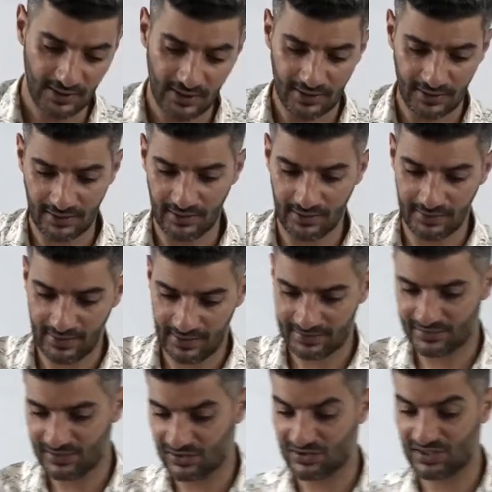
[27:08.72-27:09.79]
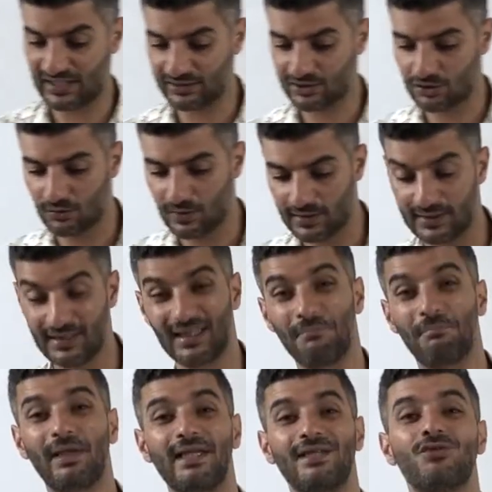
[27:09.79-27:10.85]
That's the sanctuary, a
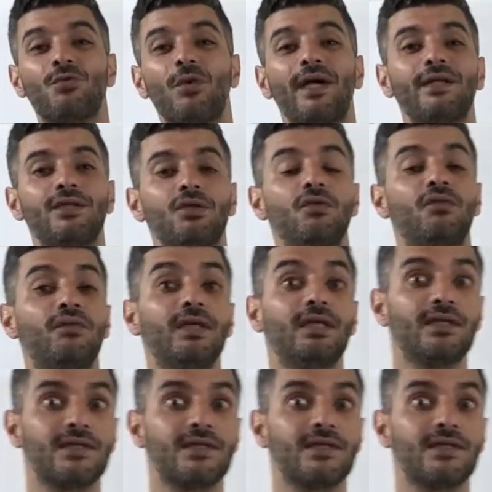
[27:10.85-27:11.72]
place where you feel